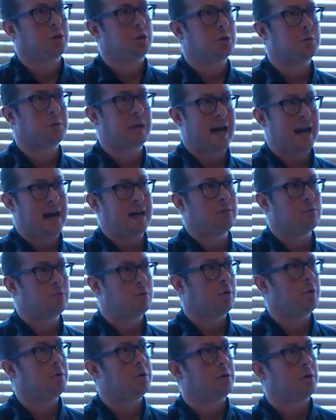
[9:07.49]
you can
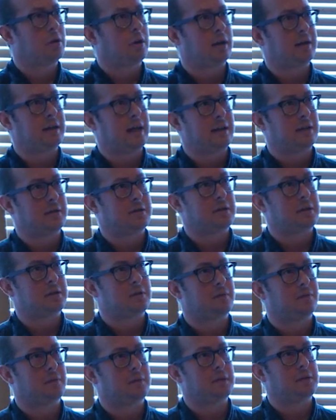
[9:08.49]
run
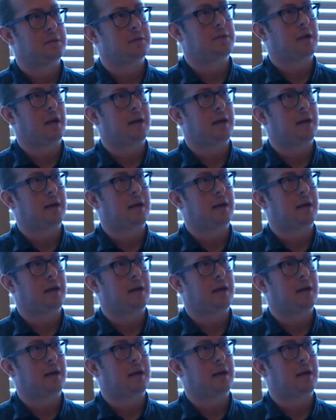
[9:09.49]
analysis of this